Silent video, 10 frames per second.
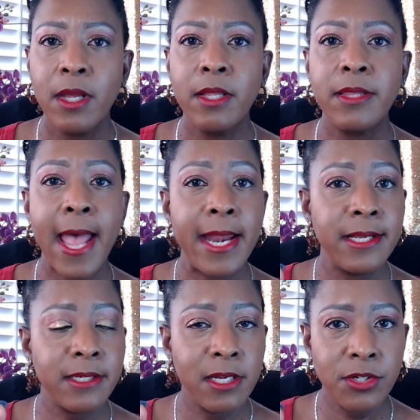That is
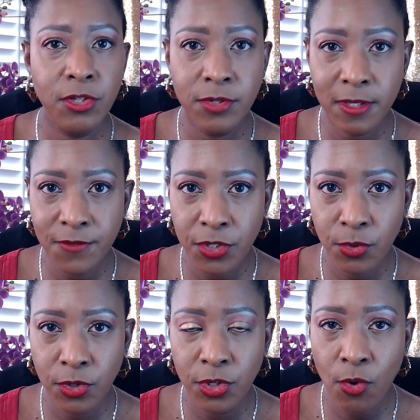conducive to
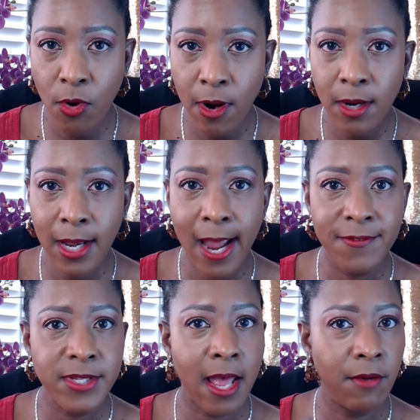your
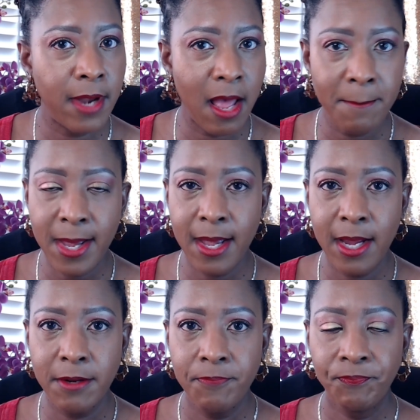lifestyle, not
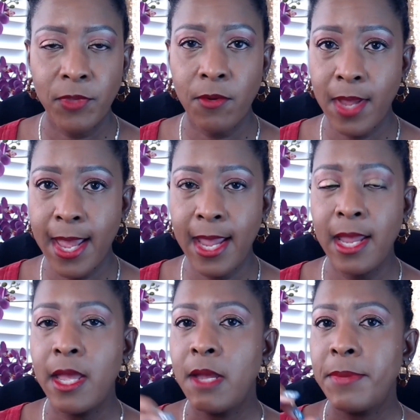mine. Okay?
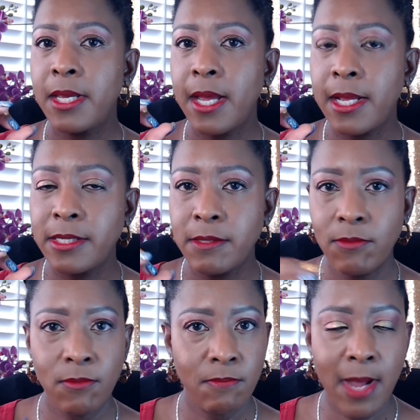Because
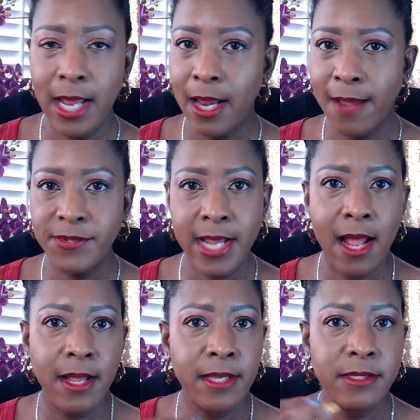my lifestyle
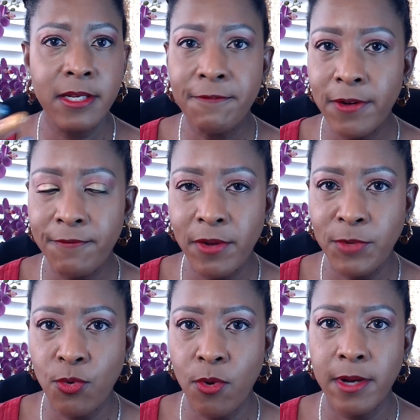is different from
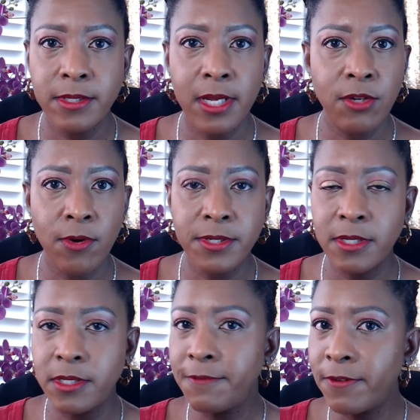yours and yours is
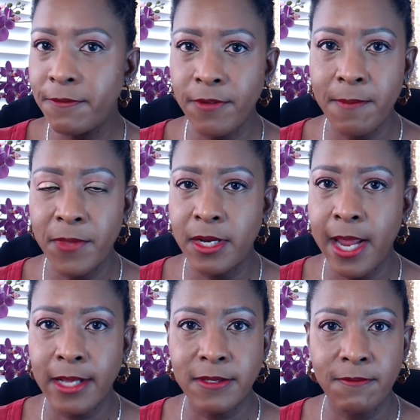different from the
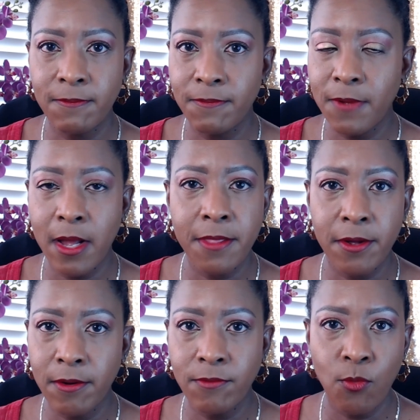next
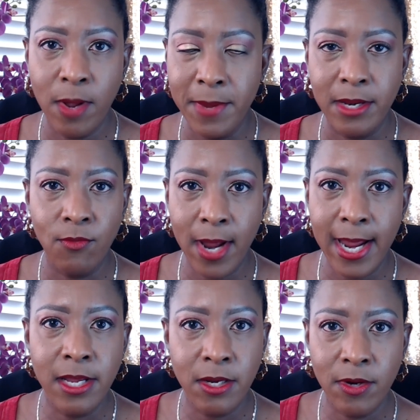other women, right?
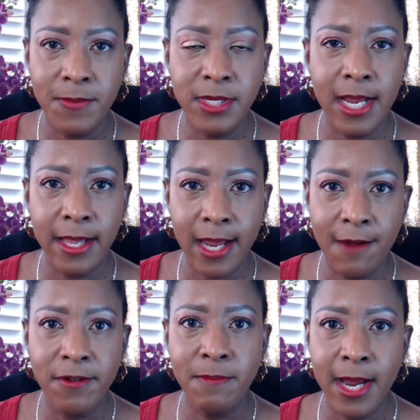You know what I'm saying? Like
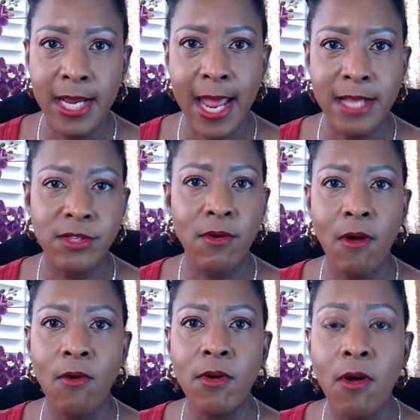everybody has their
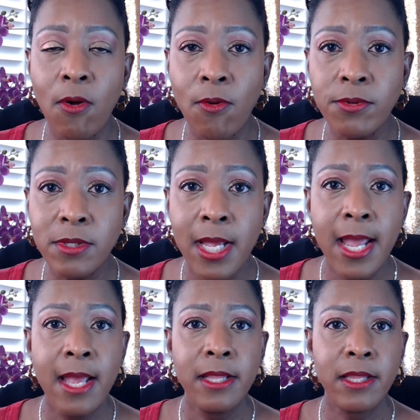own goals,
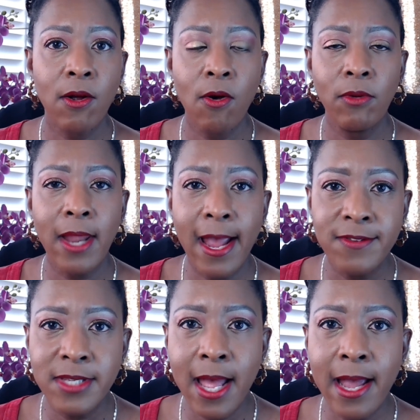their own
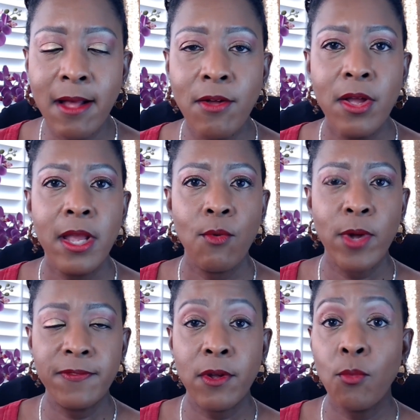lifestyle,
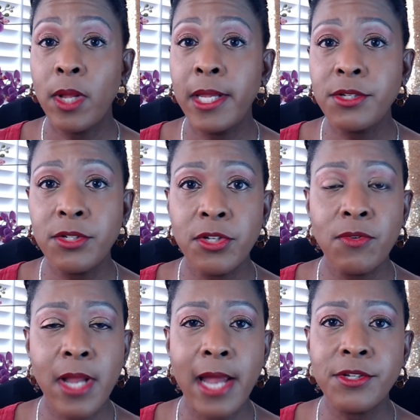what they're willing to do,
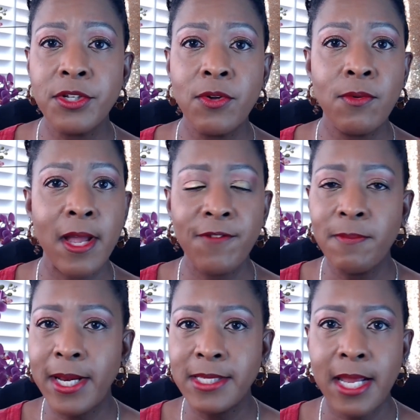not do.
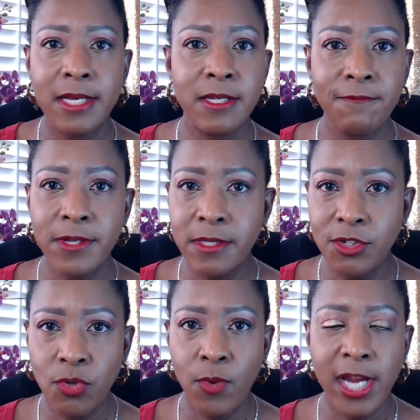Everybody's got a different
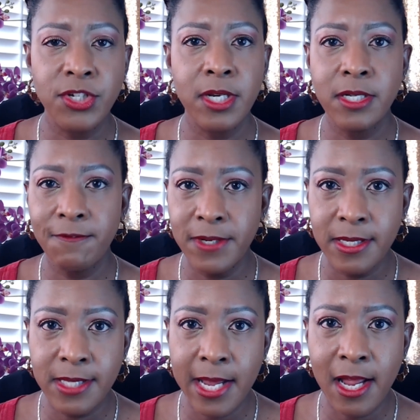situation, a different
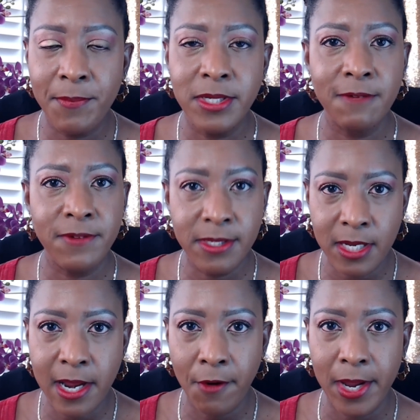setup, a different
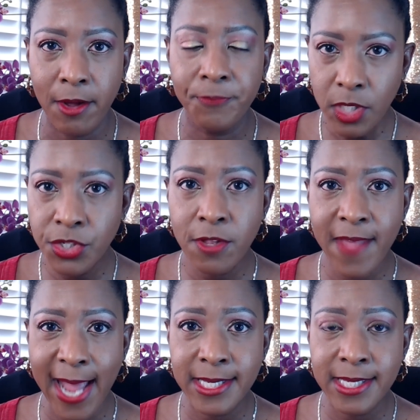scenario. So
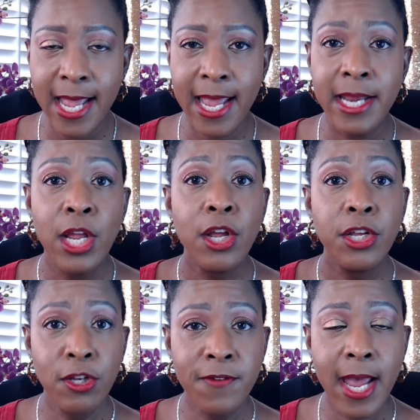that said,
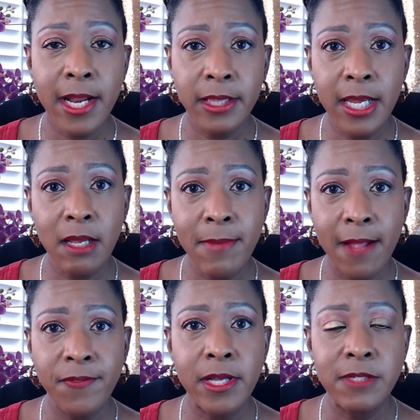you've got to think about
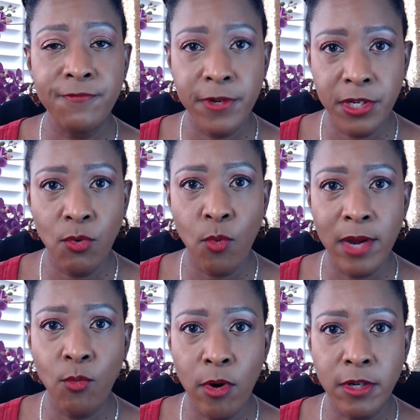this for you. What
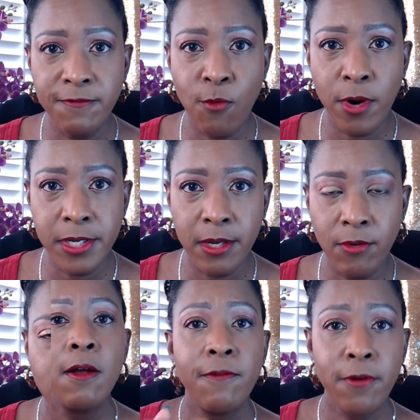works for you?
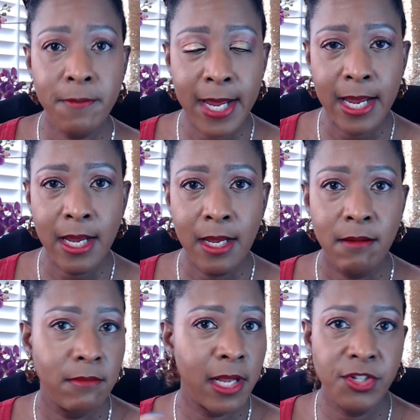For me,
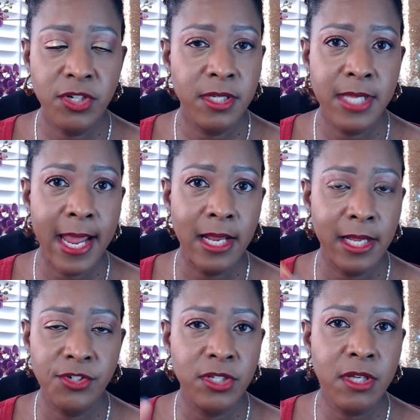let's just
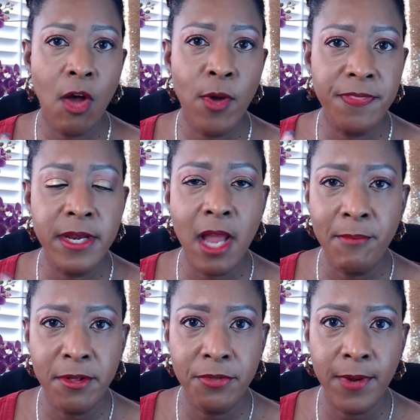go with the number
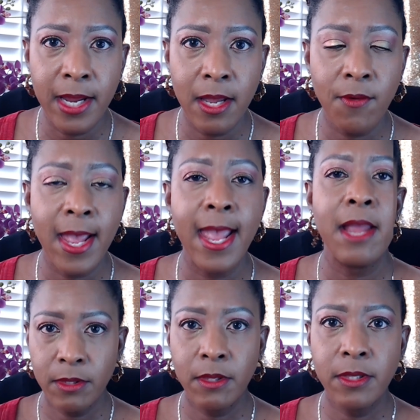3, okay?
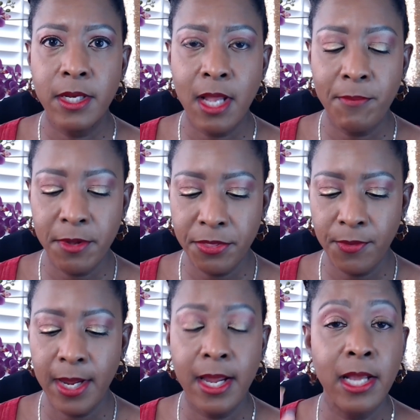The number
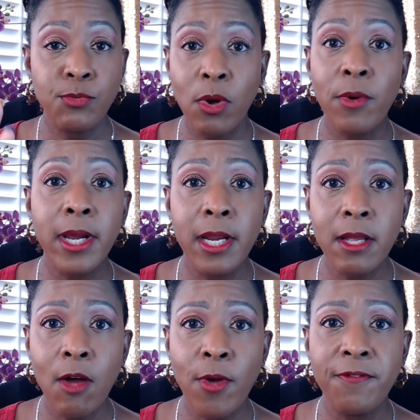3 is what we're going to
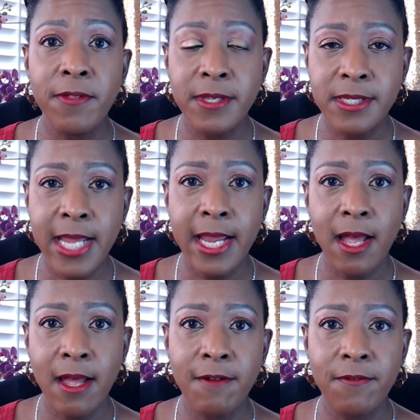go with for the sake
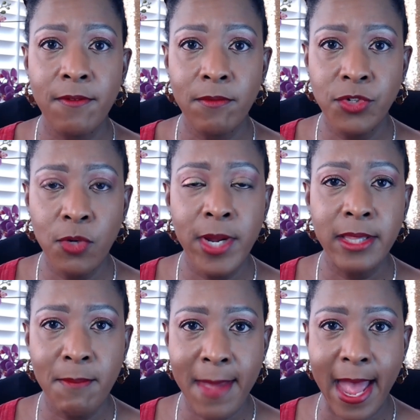of doing the
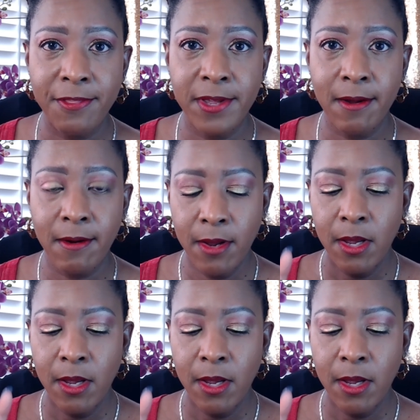math here.